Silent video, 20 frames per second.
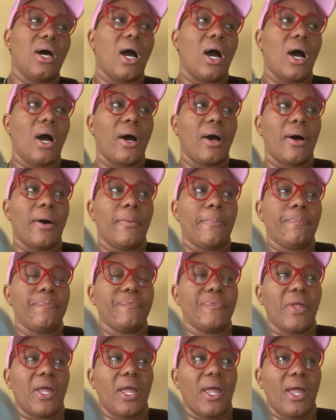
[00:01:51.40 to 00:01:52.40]
Um,
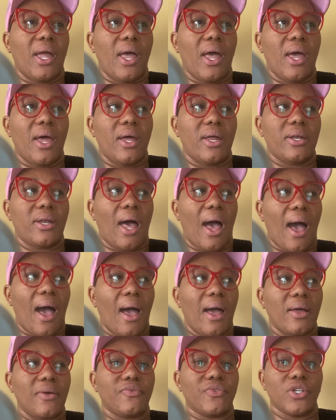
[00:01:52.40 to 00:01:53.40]
and
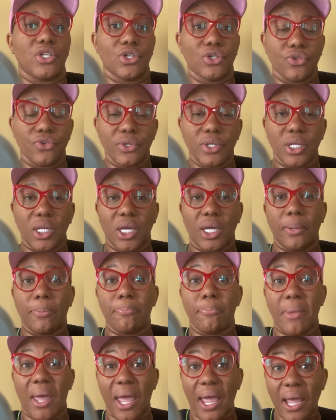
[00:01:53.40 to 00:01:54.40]
I've literally
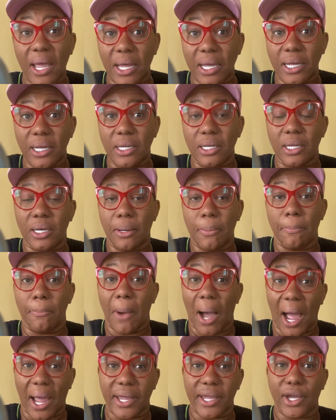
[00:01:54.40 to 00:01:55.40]
made
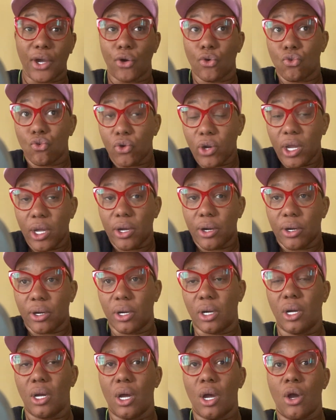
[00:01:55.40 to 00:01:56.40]
my
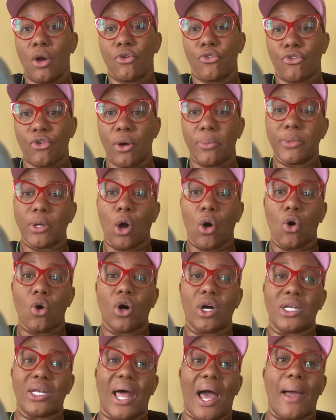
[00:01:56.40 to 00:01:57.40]
career from the
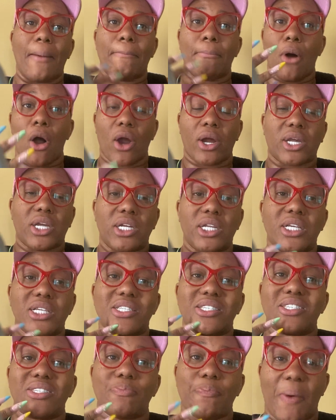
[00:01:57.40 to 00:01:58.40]
online marketing
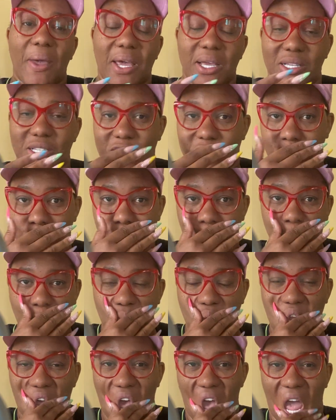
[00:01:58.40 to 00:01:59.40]
space.
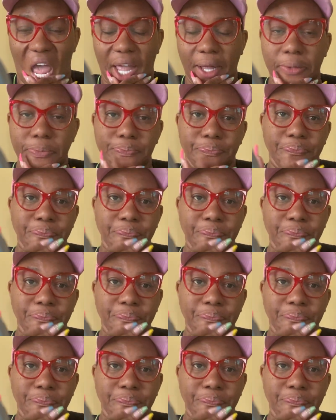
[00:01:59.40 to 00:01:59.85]
Okay.